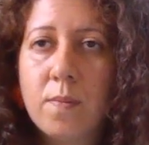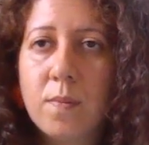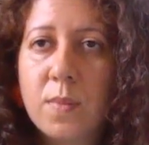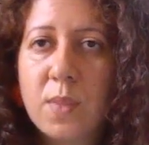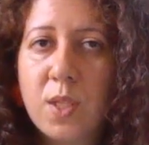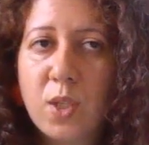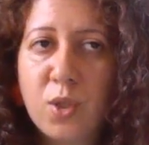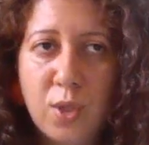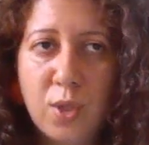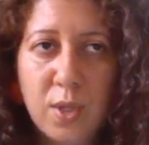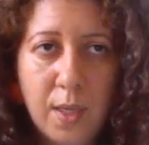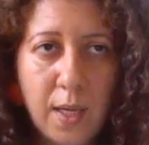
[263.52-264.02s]

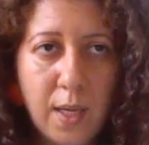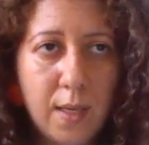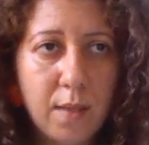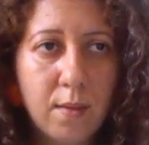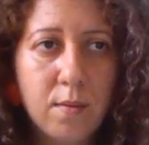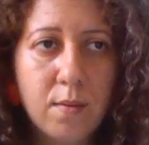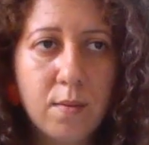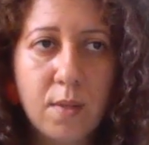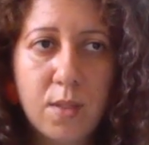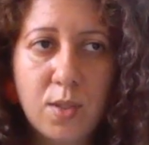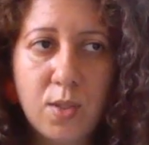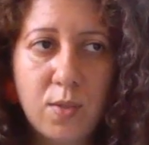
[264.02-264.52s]
such
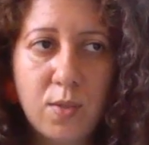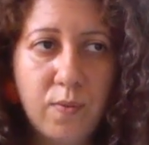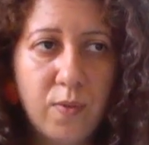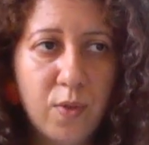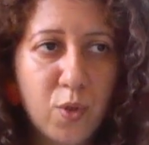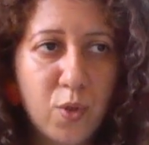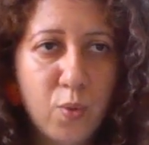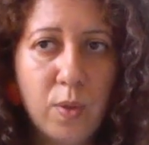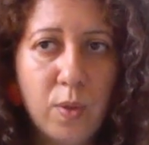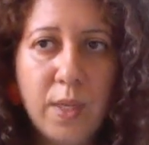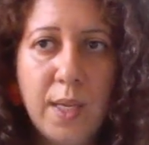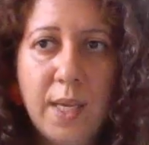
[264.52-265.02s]
again as
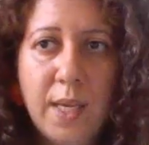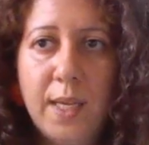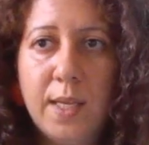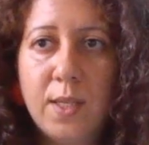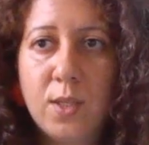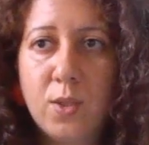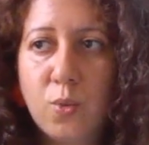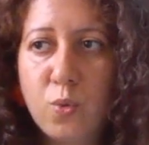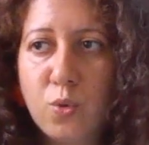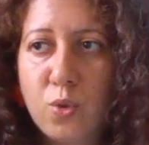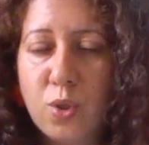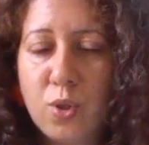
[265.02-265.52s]
visual
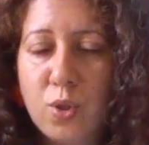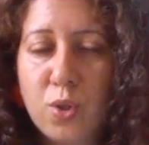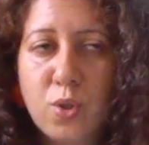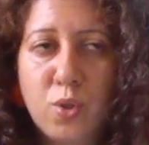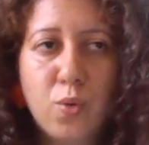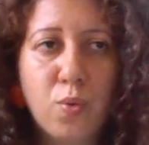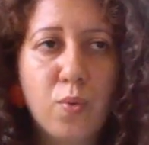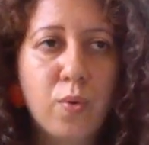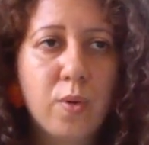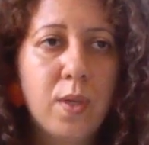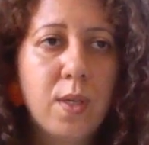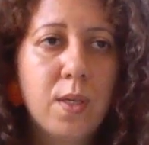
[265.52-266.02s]
aids, social
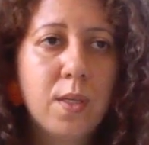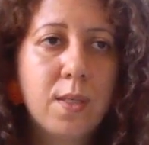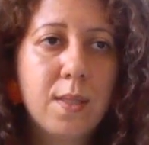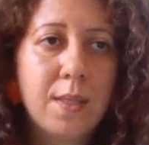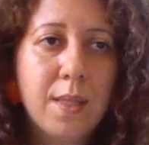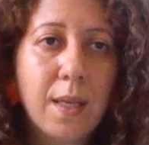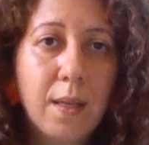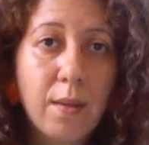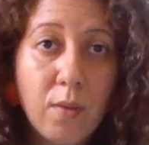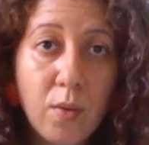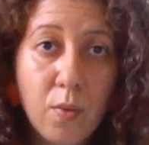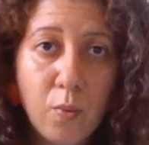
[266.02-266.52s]
stories,
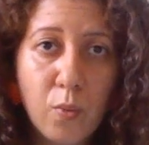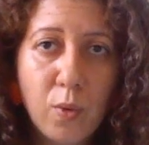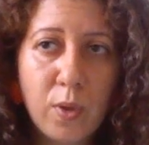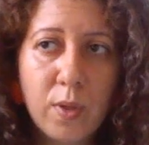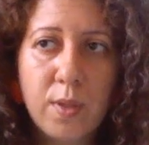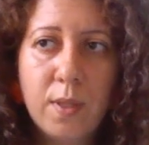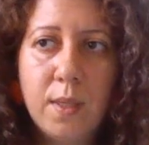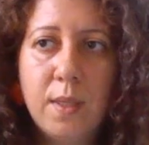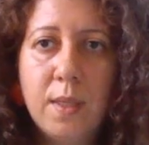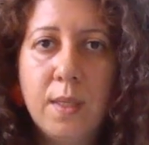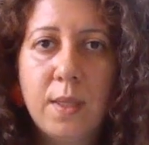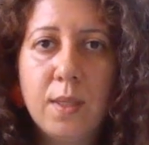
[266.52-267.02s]
tell them
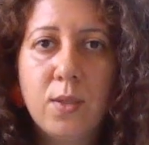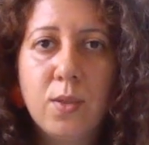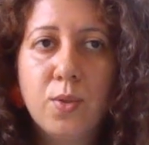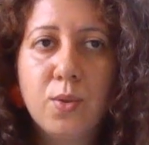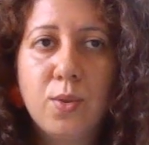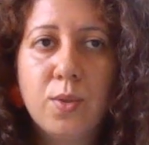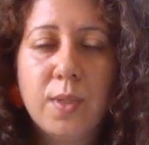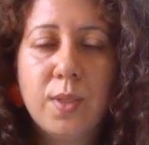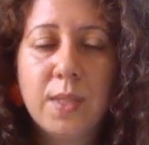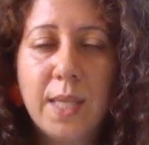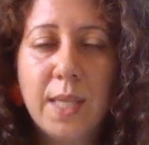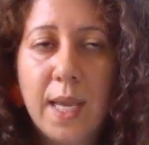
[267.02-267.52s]
what they need
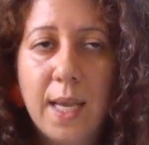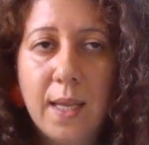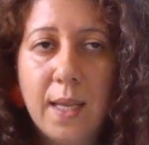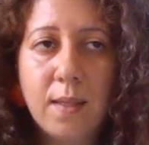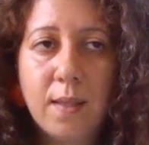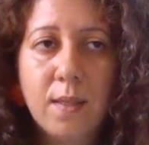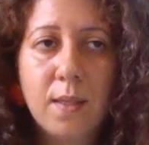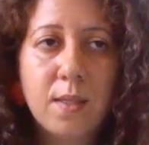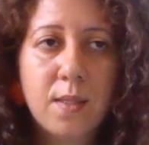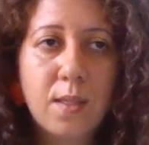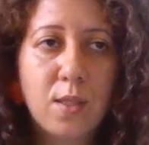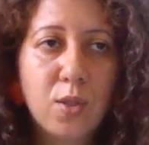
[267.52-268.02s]
to say
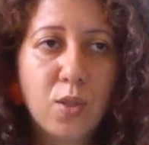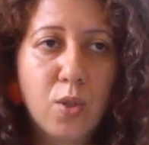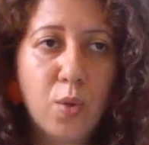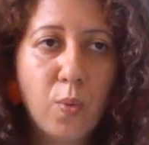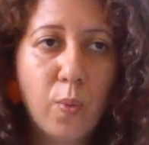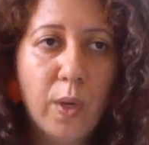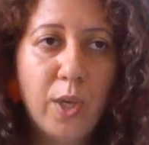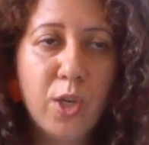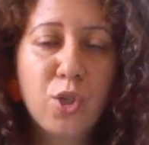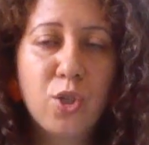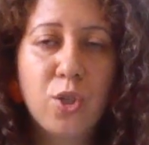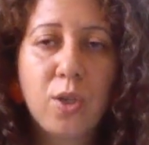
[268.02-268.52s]
in this
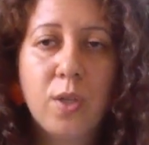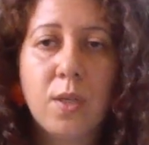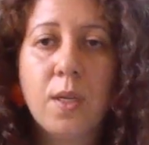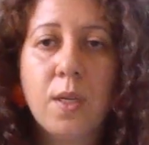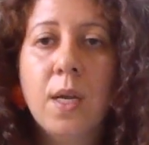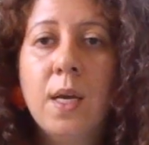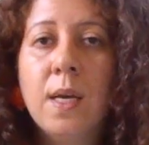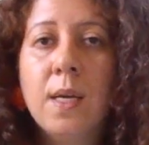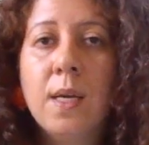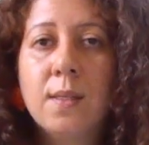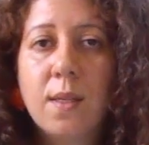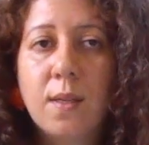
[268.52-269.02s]
situation,
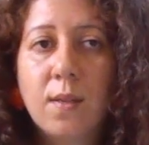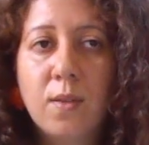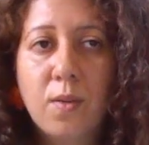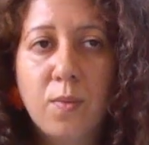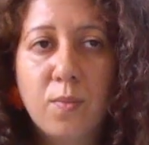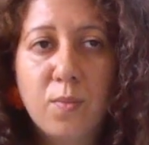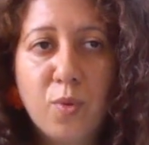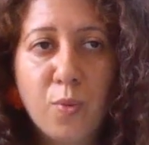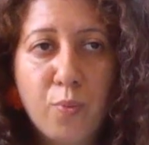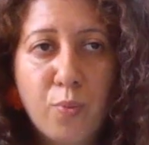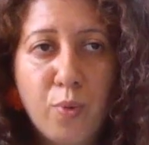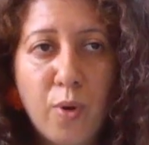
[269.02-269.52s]
tell
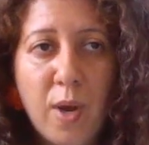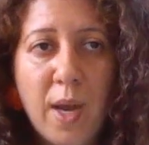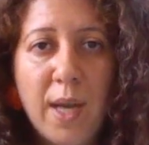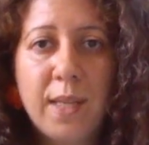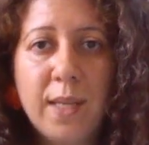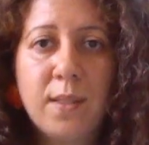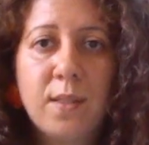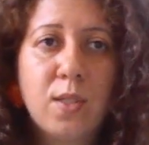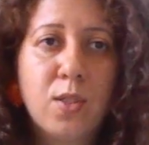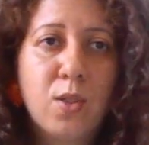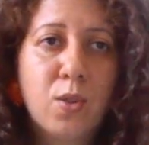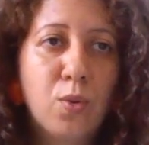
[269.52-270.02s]
them to
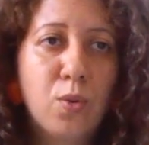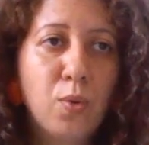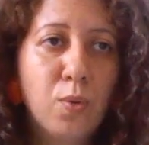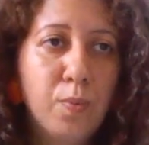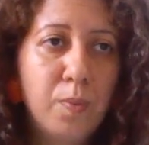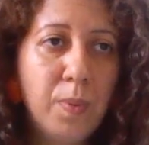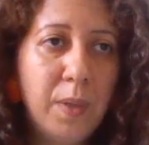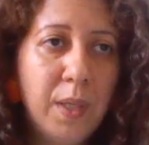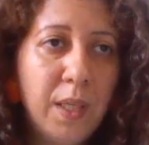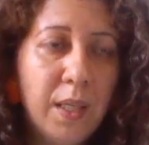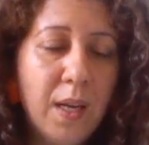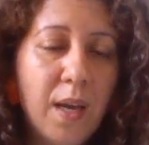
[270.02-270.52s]
practice, to
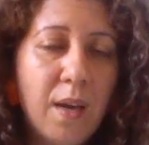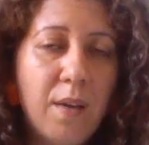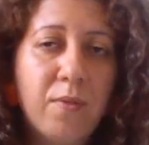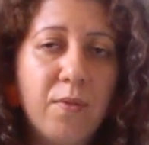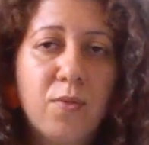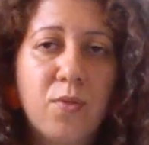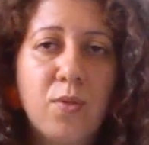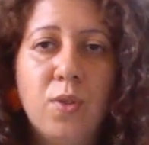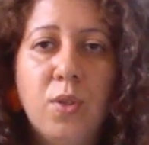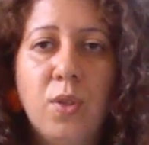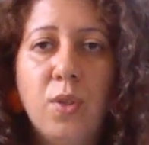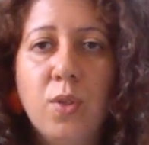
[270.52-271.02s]
repeat
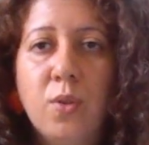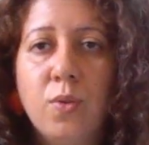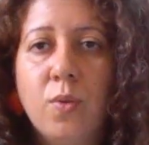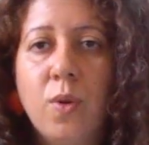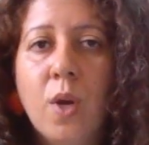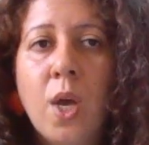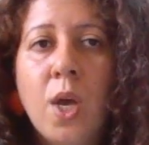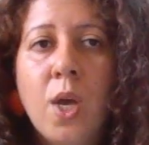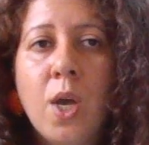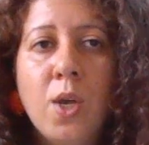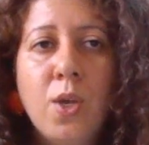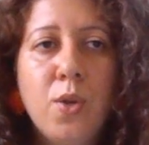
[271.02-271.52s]
after
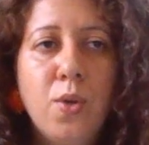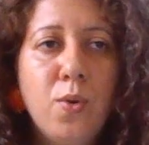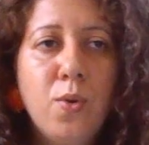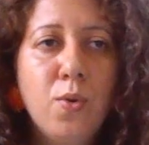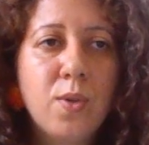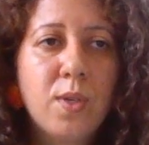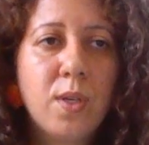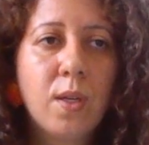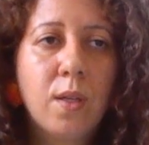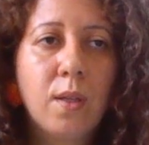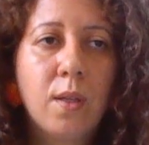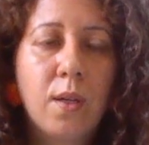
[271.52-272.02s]
you,
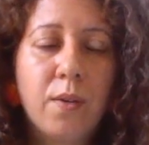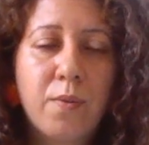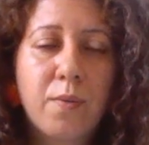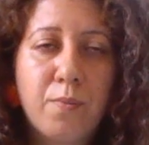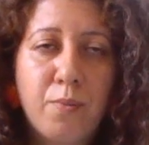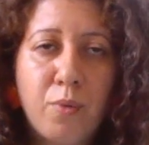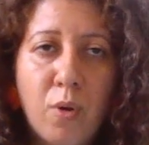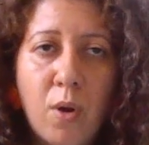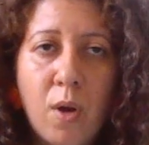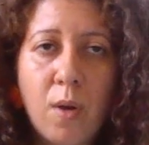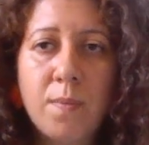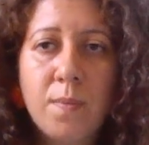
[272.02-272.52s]
using a lot
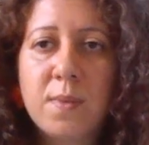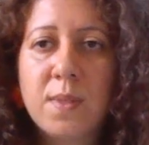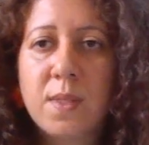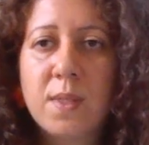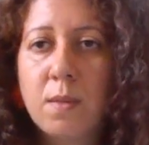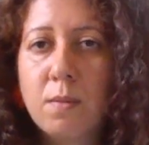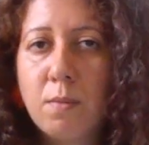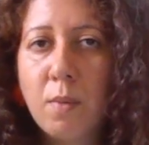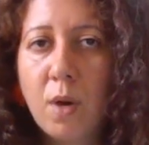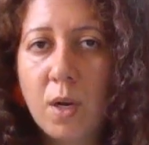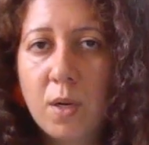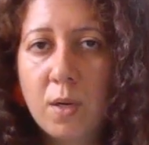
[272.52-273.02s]
of prompts
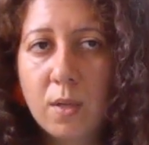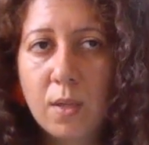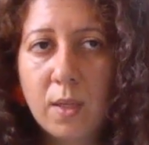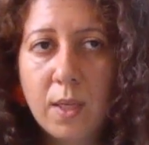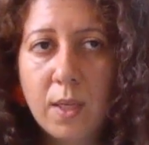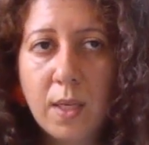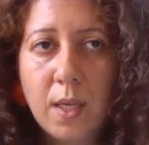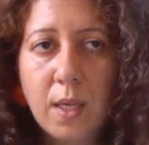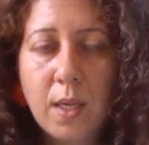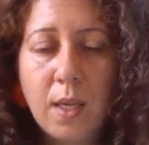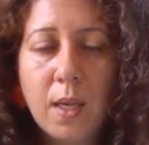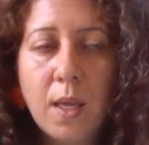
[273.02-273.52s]
and
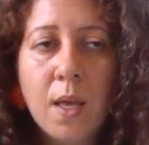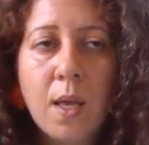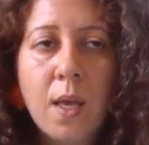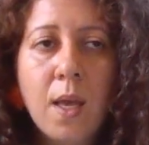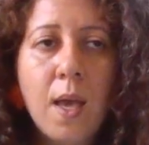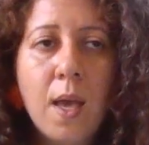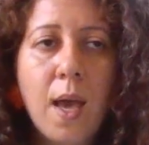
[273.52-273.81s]
modeling.